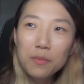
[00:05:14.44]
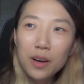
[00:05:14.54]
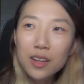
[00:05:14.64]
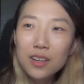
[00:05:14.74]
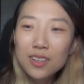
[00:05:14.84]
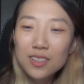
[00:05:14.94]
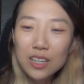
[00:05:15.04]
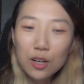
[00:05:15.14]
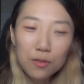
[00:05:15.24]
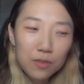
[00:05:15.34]
but
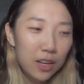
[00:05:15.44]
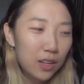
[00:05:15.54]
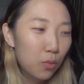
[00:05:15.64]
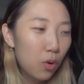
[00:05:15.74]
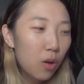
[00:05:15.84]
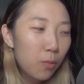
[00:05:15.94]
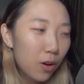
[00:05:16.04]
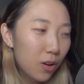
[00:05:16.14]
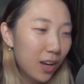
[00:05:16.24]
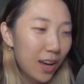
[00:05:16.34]
instead of like a wall
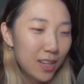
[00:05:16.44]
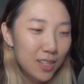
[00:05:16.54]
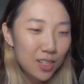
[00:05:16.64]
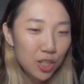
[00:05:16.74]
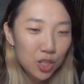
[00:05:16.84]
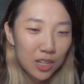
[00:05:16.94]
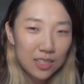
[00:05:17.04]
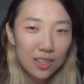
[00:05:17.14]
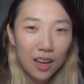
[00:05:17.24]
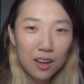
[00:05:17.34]
point or like an extension tray
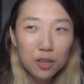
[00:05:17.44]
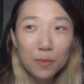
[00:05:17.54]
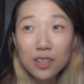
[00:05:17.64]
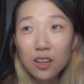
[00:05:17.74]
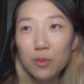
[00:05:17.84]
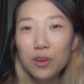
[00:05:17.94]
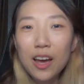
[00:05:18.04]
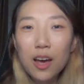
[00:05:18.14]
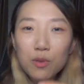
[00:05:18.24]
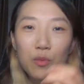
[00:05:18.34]
that's sitting underneath my table,
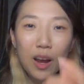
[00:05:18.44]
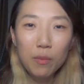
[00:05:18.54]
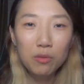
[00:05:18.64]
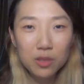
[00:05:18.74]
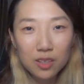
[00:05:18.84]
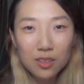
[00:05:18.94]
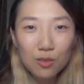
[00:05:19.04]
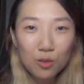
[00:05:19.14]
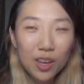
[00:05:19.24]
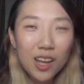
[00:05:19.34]
I have it rack mounted
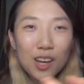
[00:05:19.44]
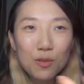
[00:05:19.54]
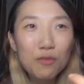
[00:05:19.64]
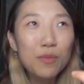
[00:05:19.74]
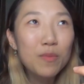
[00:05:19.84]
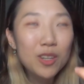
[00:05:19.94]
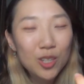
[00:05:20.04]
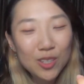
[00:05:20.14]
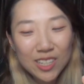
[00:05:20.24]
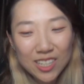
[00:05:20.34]
together with my
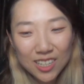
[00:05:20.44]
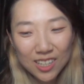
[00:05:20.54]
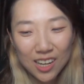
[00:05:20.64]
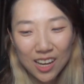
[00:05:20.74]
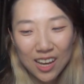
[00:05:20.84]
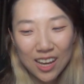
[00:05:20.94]
matrix switcher.